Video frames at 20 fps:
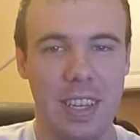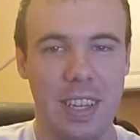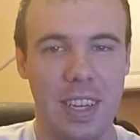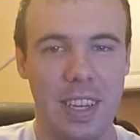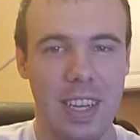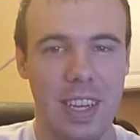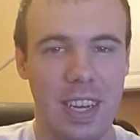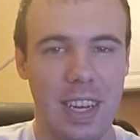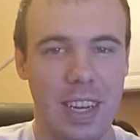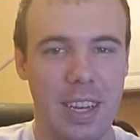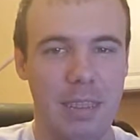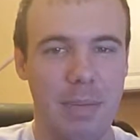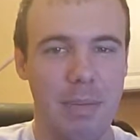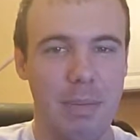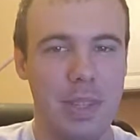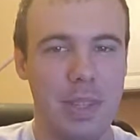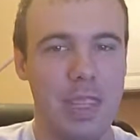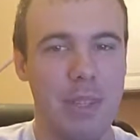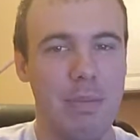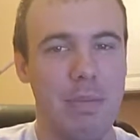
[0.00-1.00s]
Um,
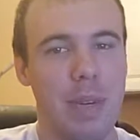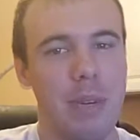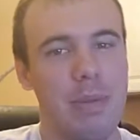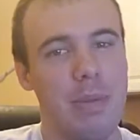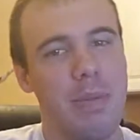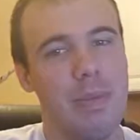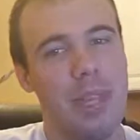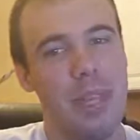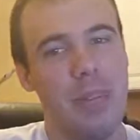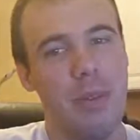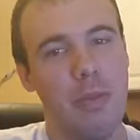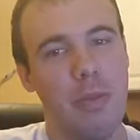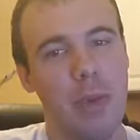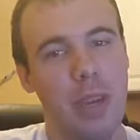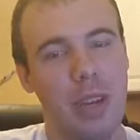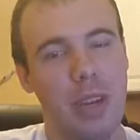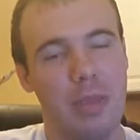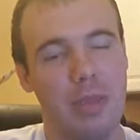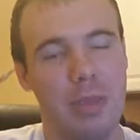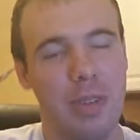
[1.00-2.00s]
but they're probably
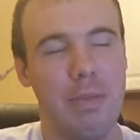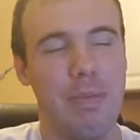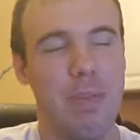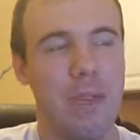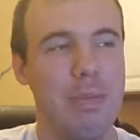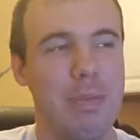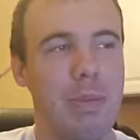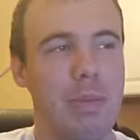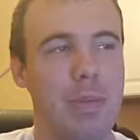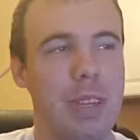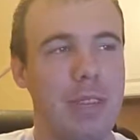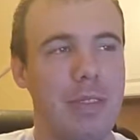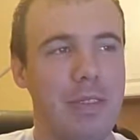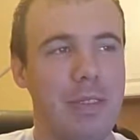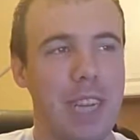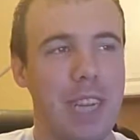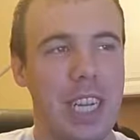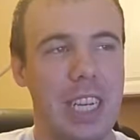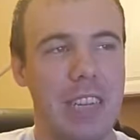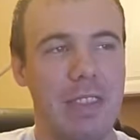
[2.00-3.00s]
they're probably
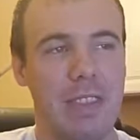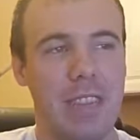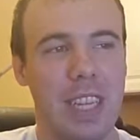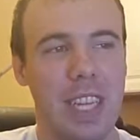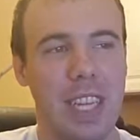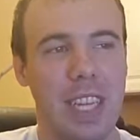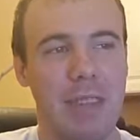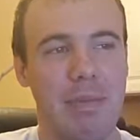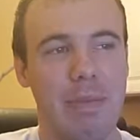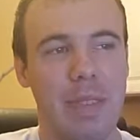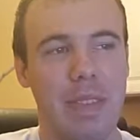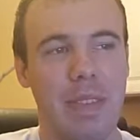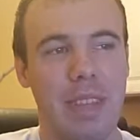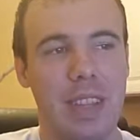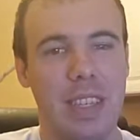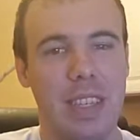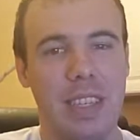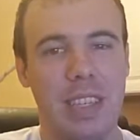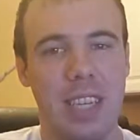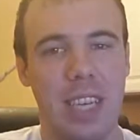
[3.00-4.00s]
afraid of like maybe
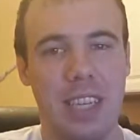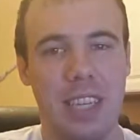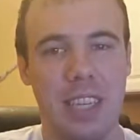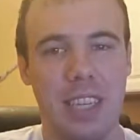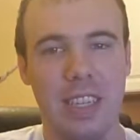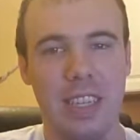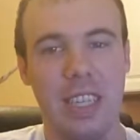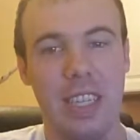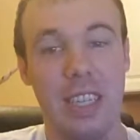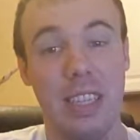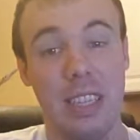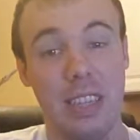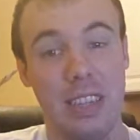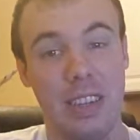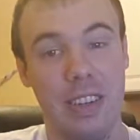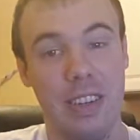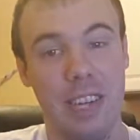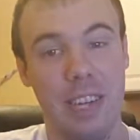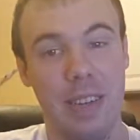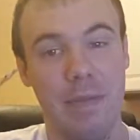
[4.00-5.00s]
the technically
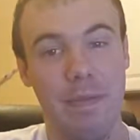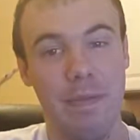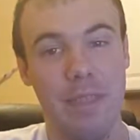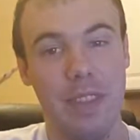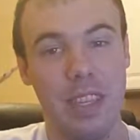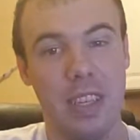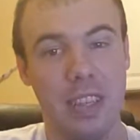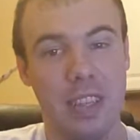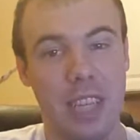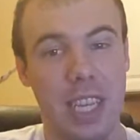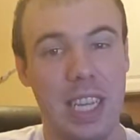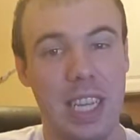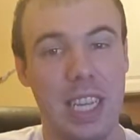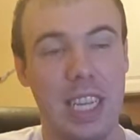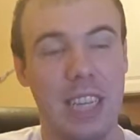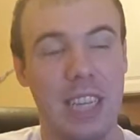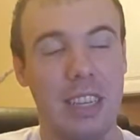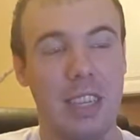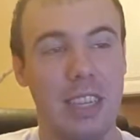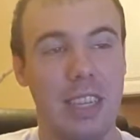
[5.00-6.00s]
illiterate
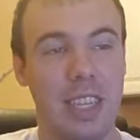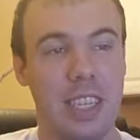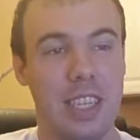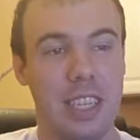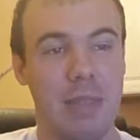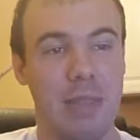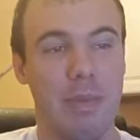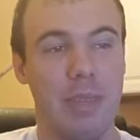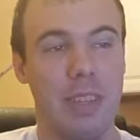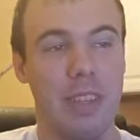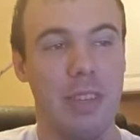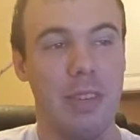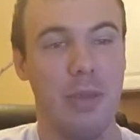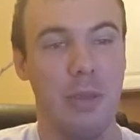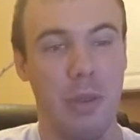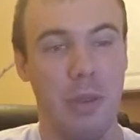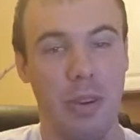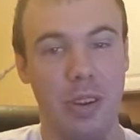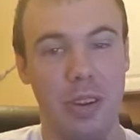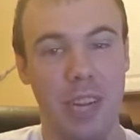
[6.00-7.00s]
taking a look at some of their
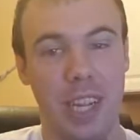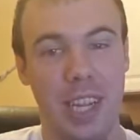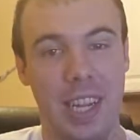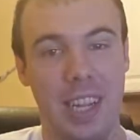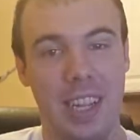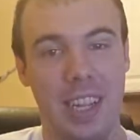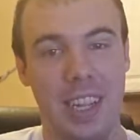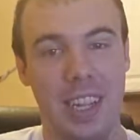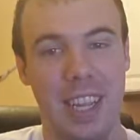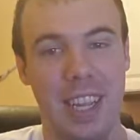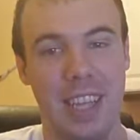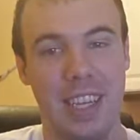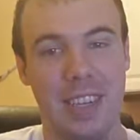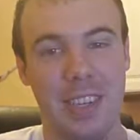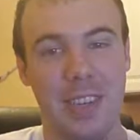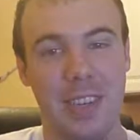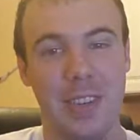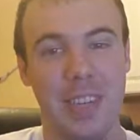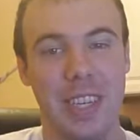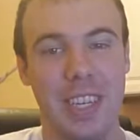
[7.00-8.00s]
wording and
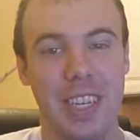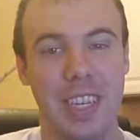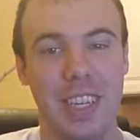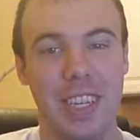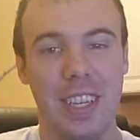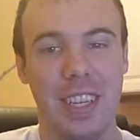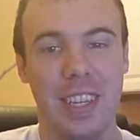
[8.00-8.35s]
going,